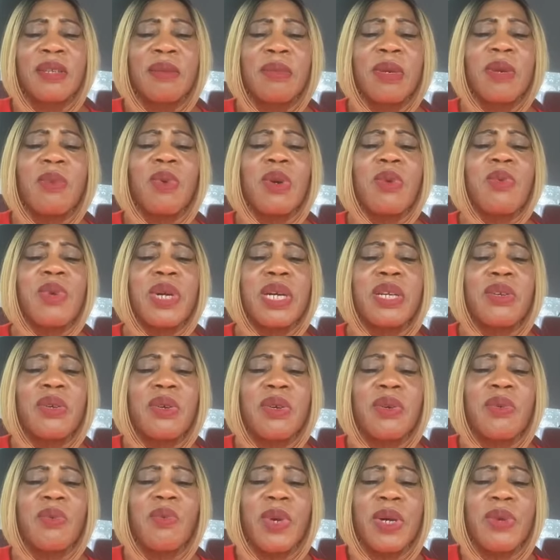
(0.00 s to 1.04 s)
But when we are
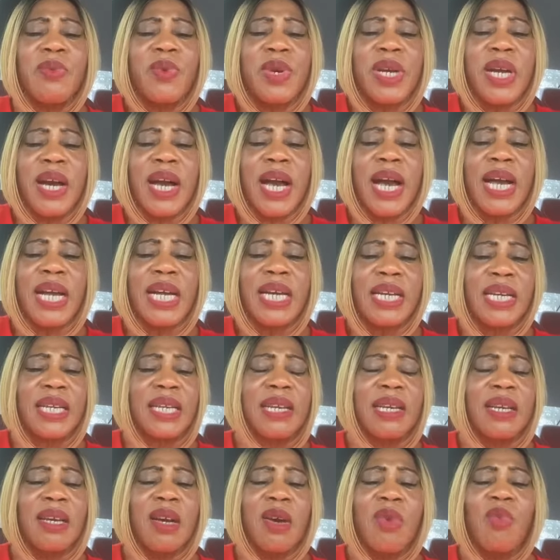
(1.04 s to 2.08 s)
not, when we are
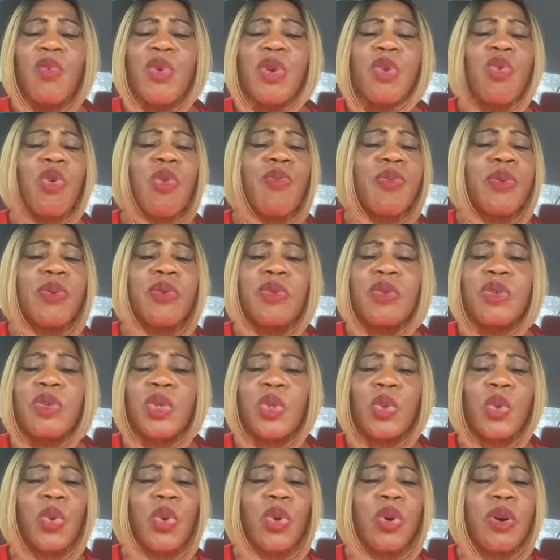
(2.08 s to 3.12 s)
angry, we open
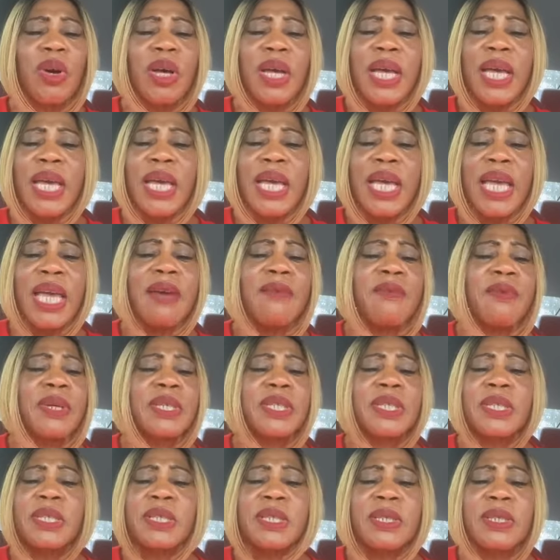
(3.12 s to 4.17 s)
door every
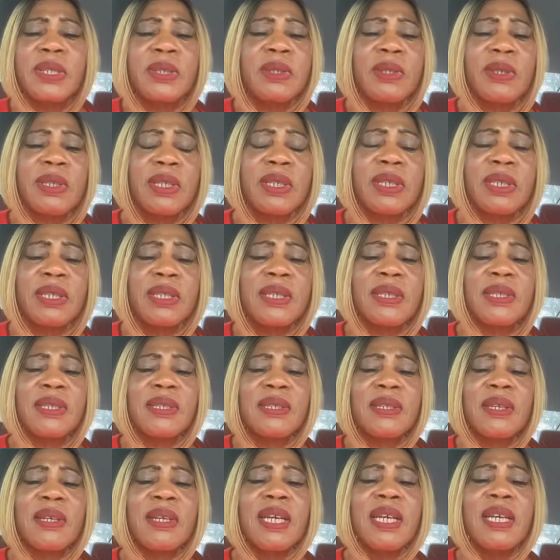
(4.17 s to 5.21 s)
things
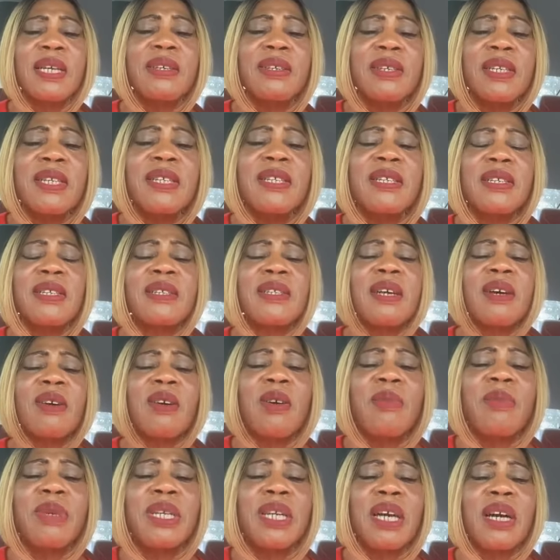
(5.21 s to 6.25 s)
that are
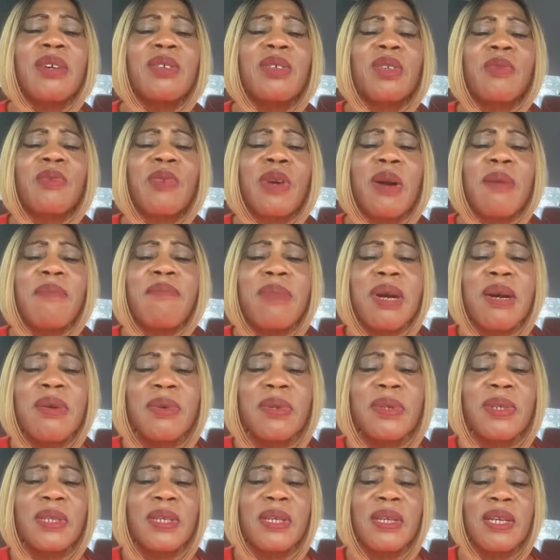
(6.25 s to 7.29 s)
coming out of our
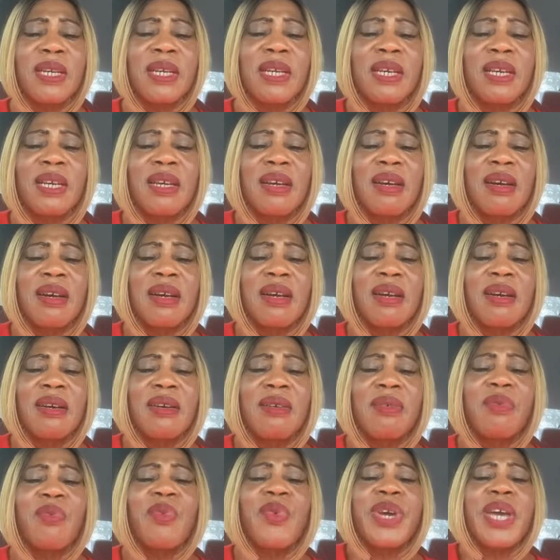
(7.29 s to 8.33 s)
mouth.
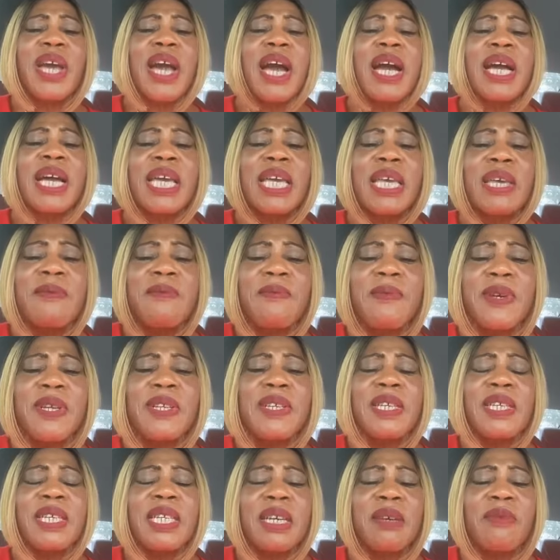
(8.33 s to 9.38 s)
We are
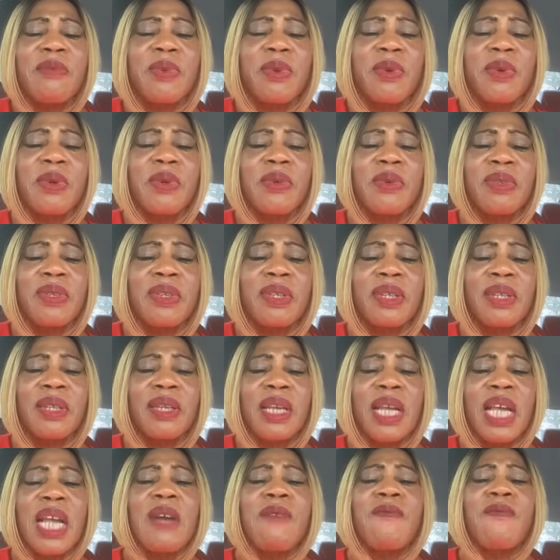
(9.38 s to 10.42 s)
giving devil
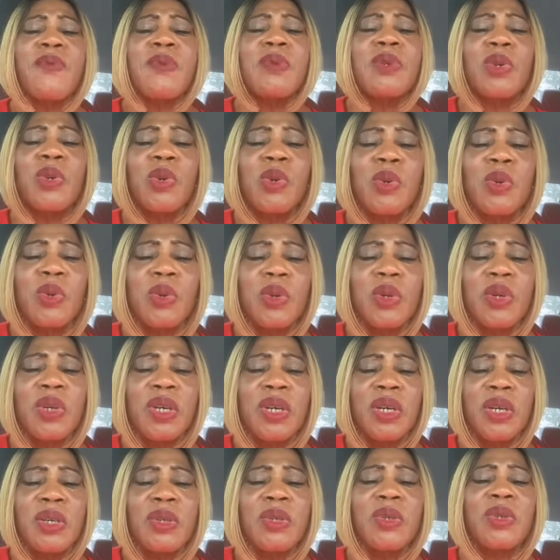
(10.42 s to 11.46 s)
a foothold
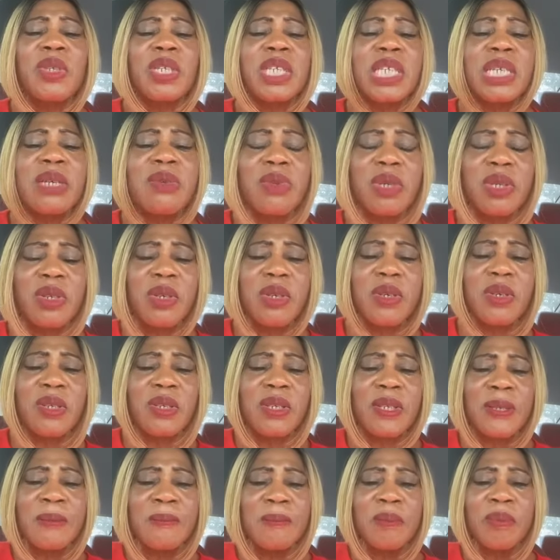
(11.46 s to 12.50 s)
to deal with
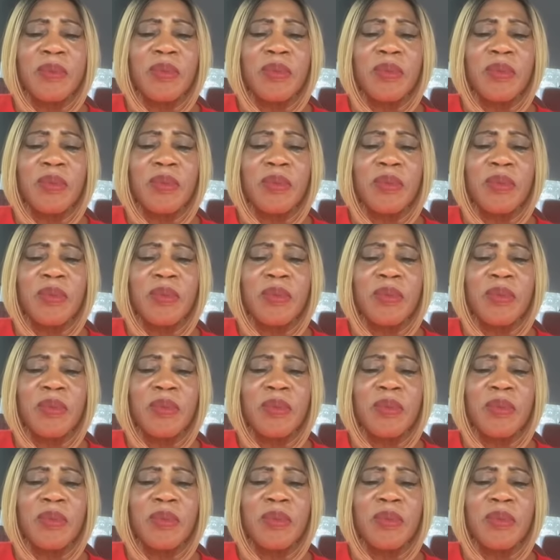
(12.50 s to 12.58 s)
us.